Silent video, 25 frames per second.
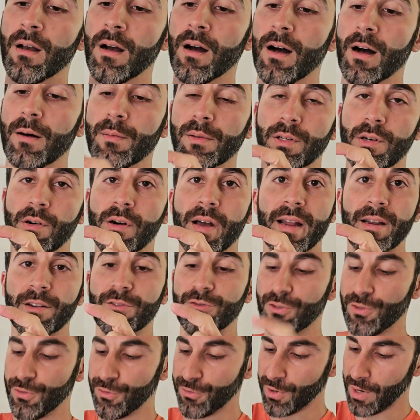a little
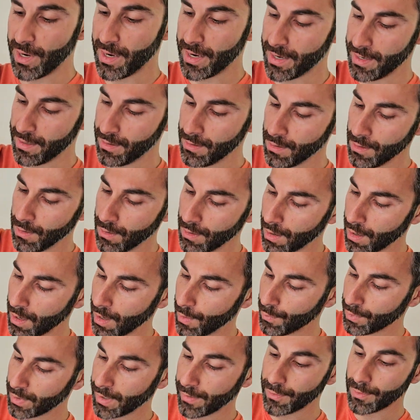energy shot,
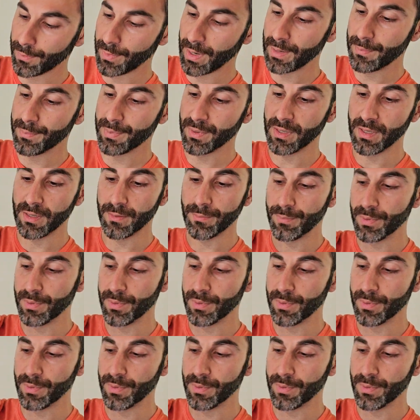whatever it might be.